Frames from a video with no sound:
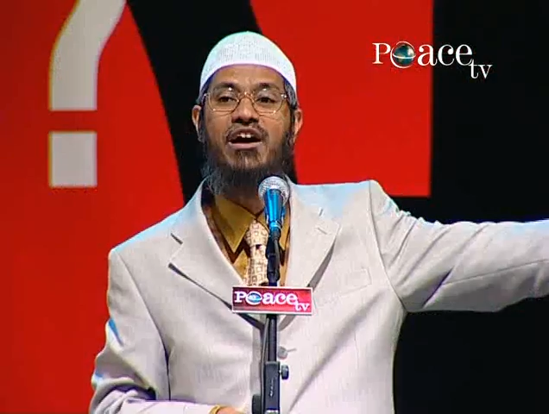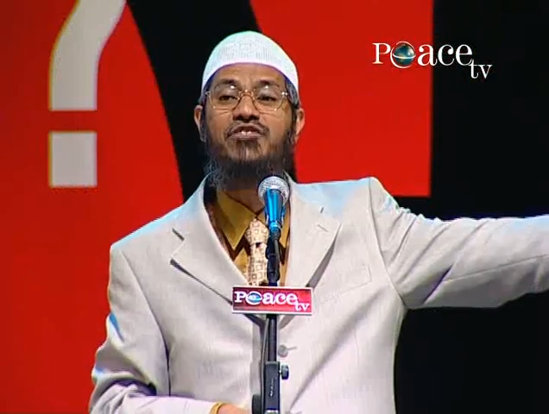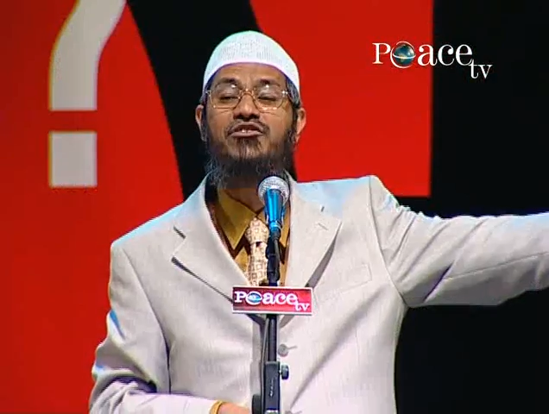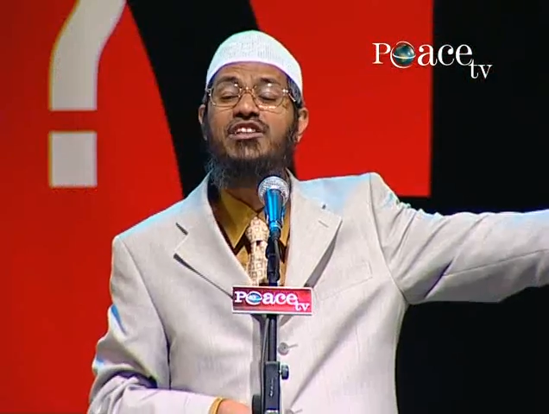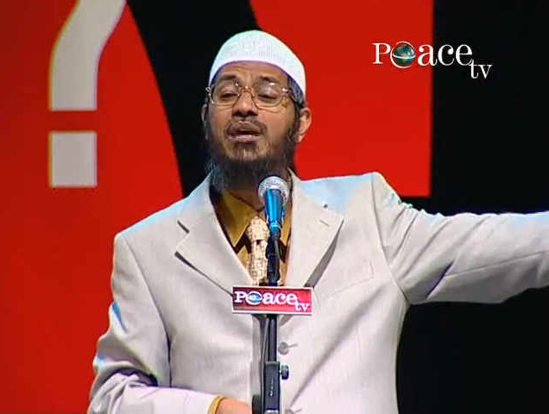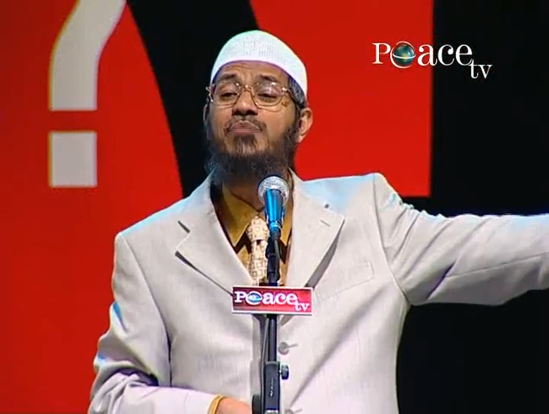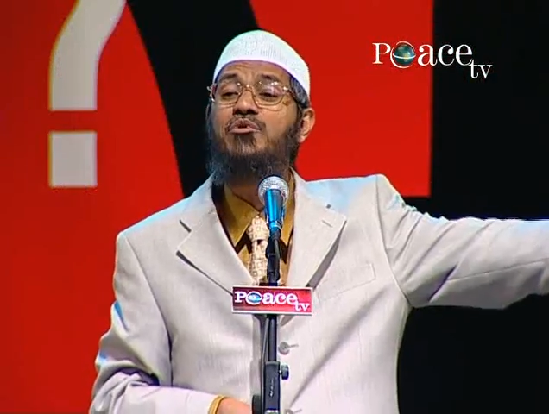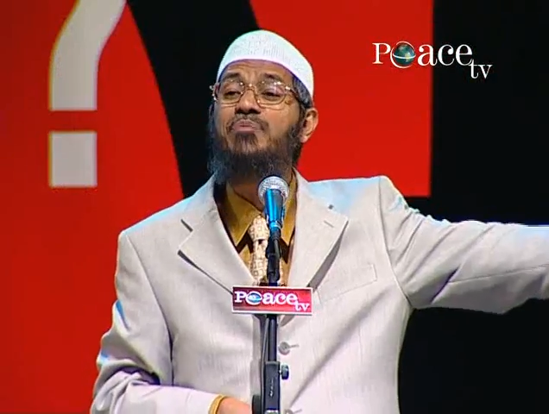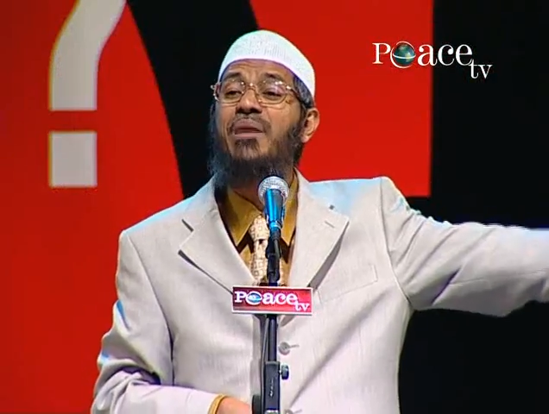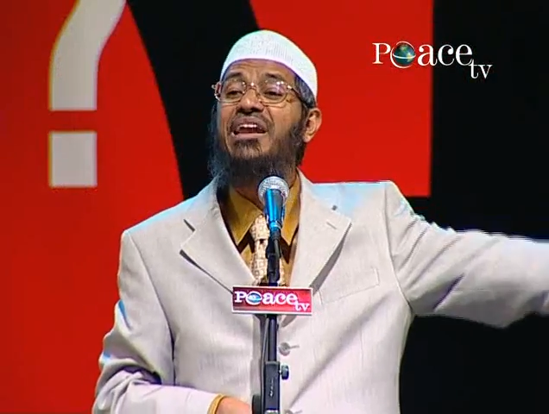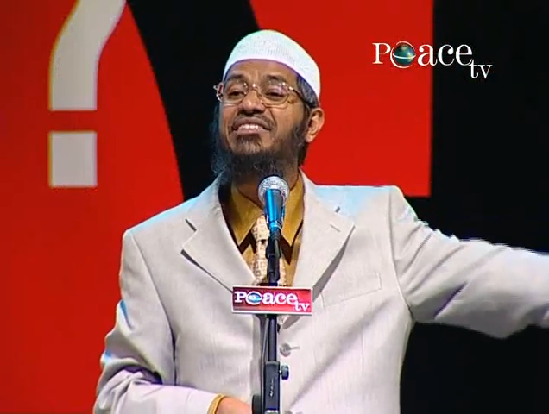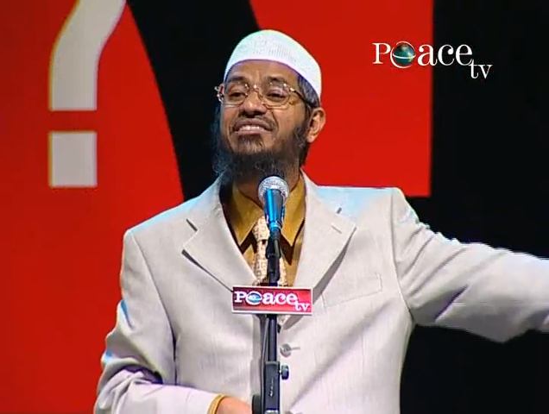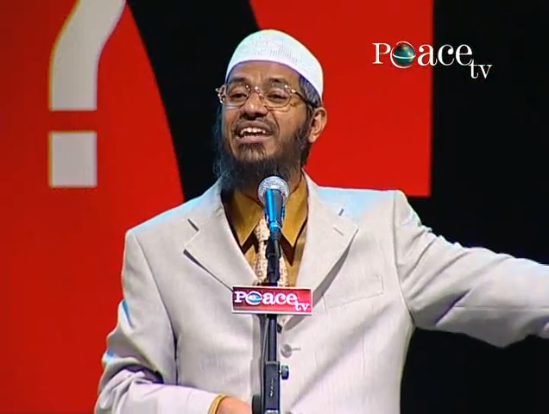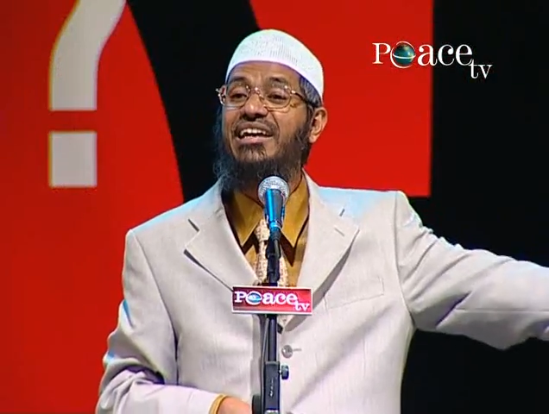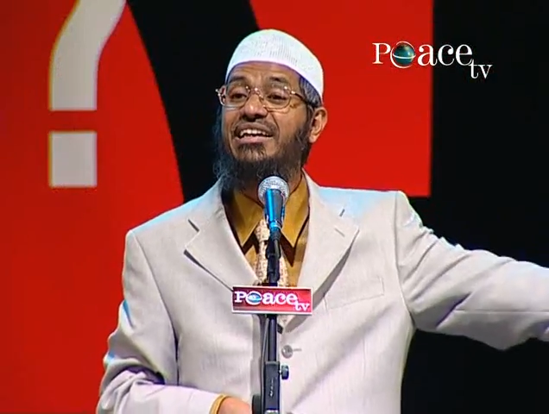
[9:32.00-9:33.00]
should they come to
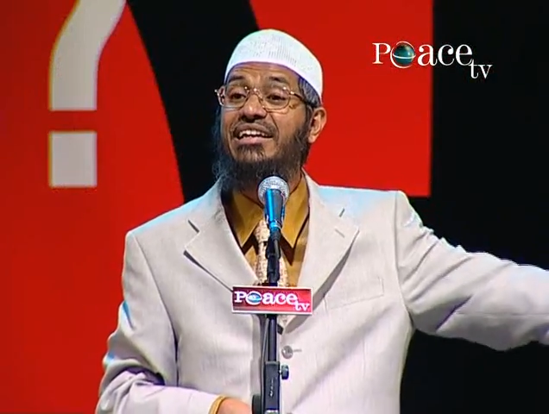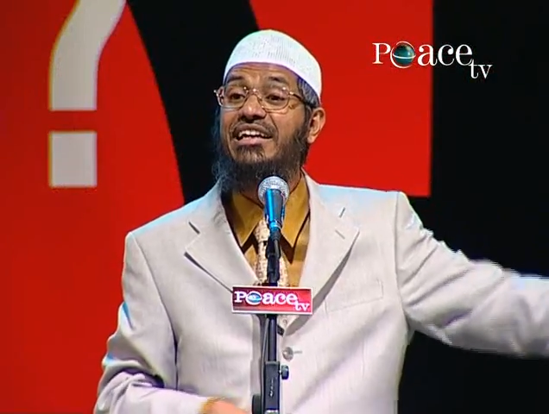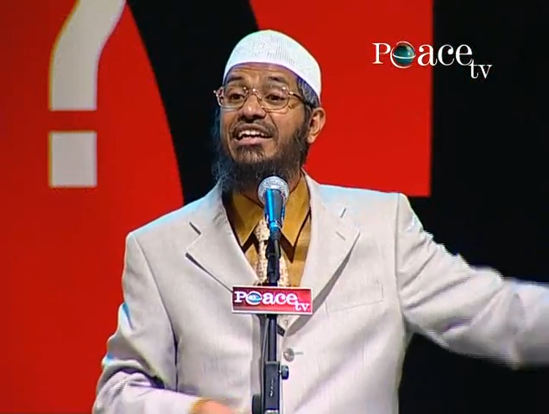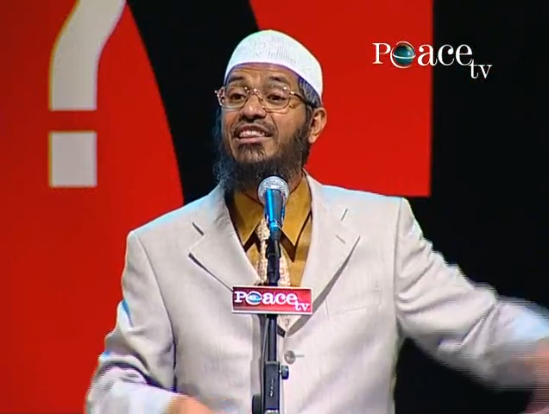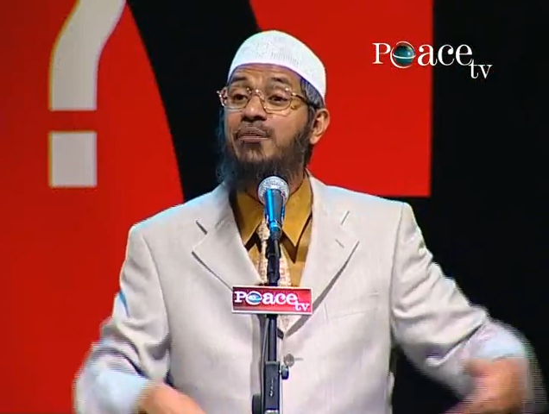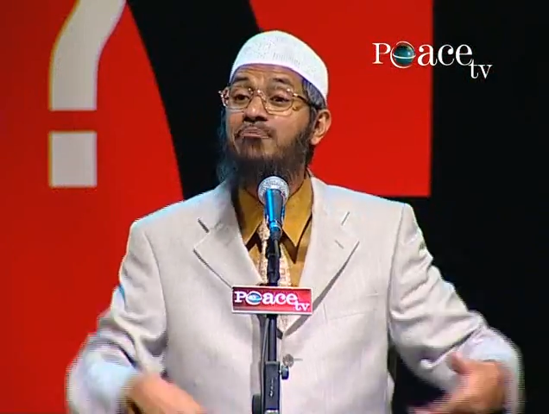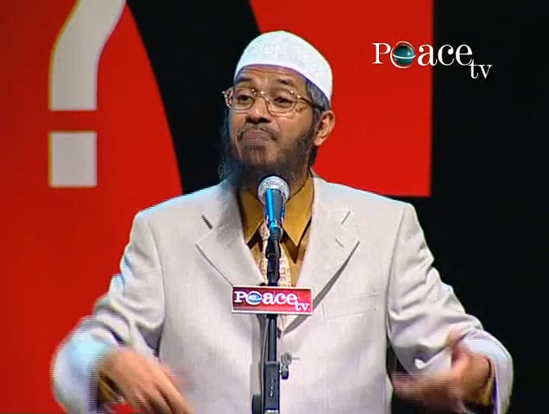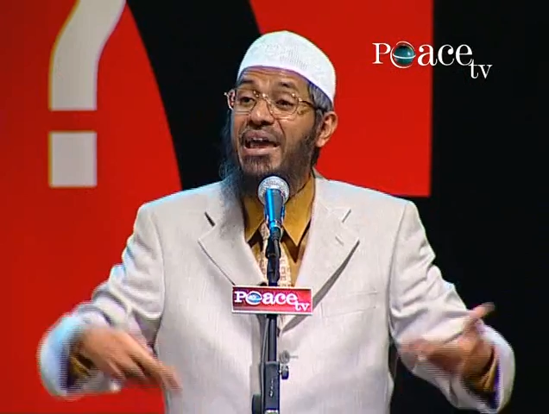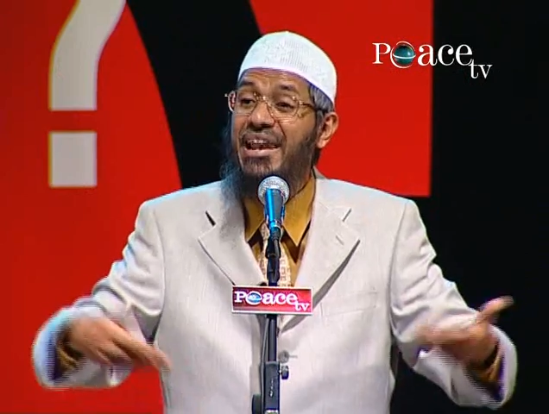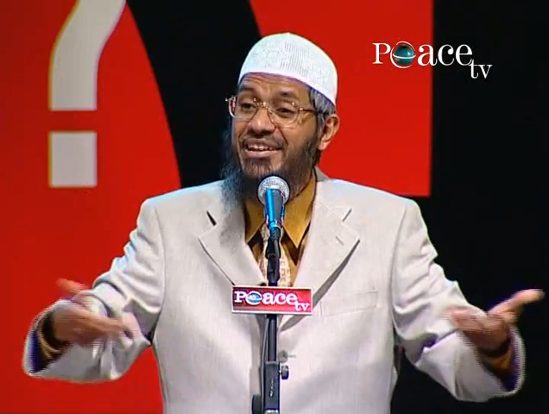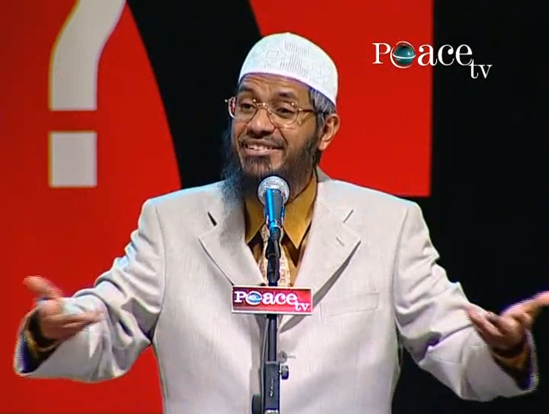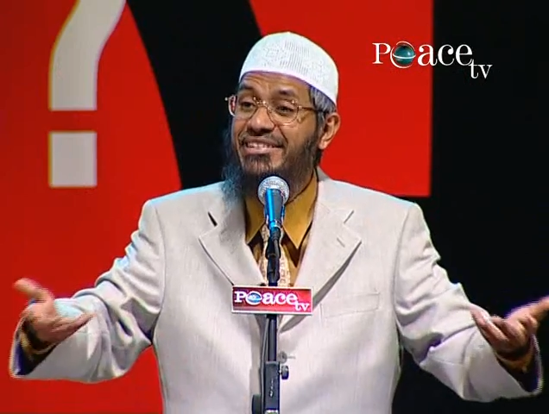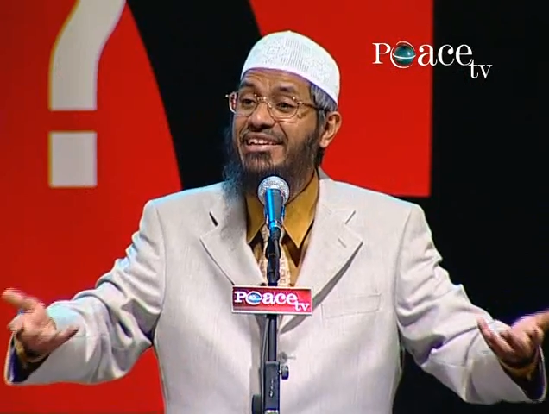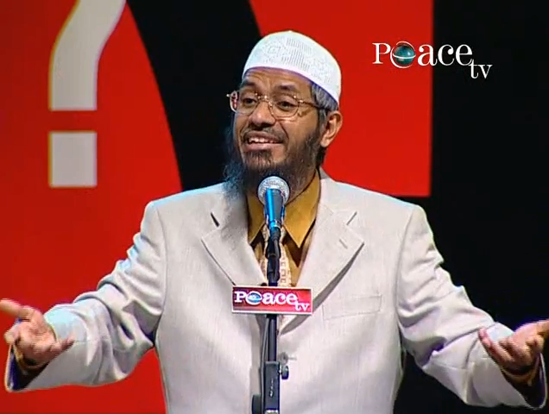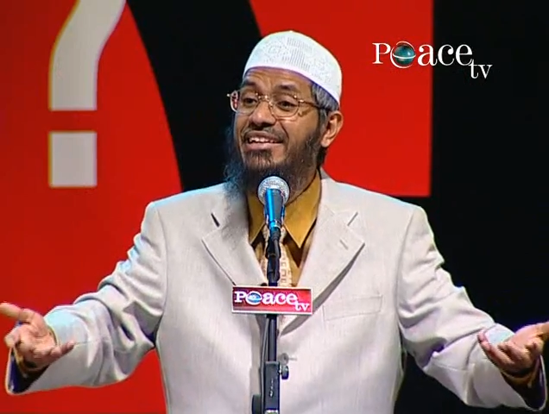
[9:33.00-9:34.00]
Palestine? The
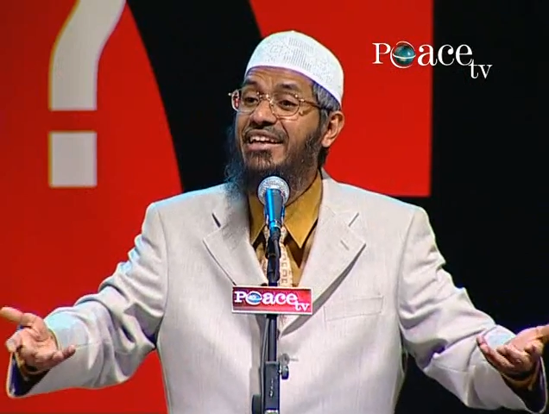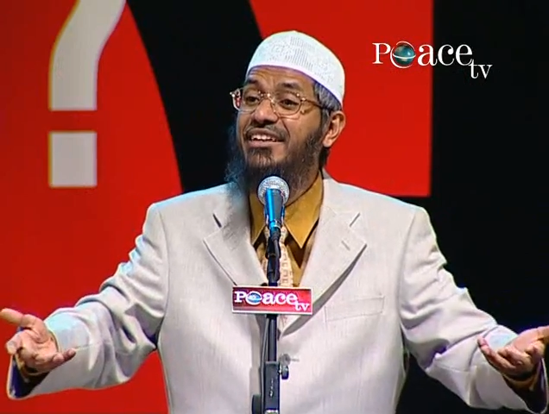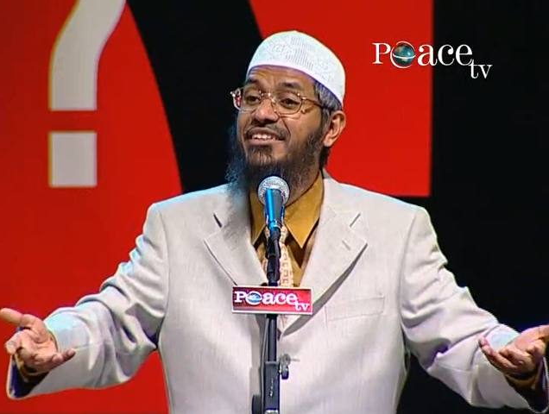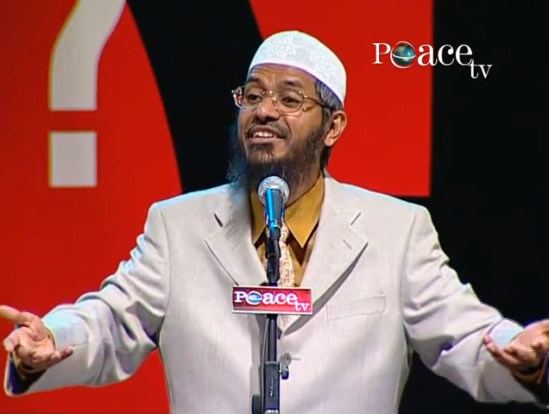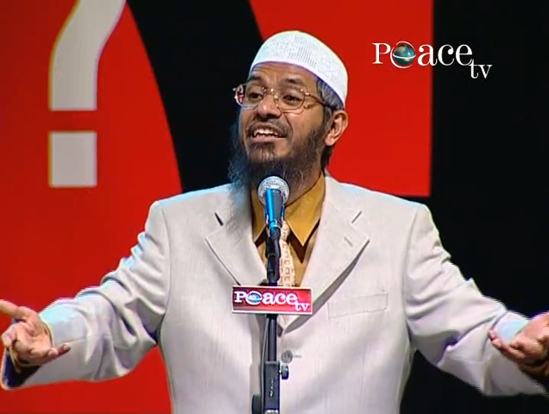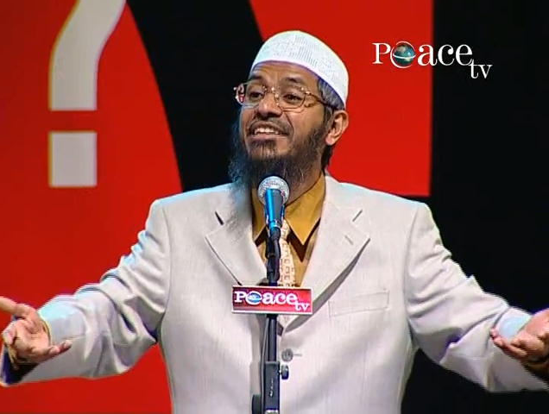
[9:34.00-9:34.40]
Palestinians,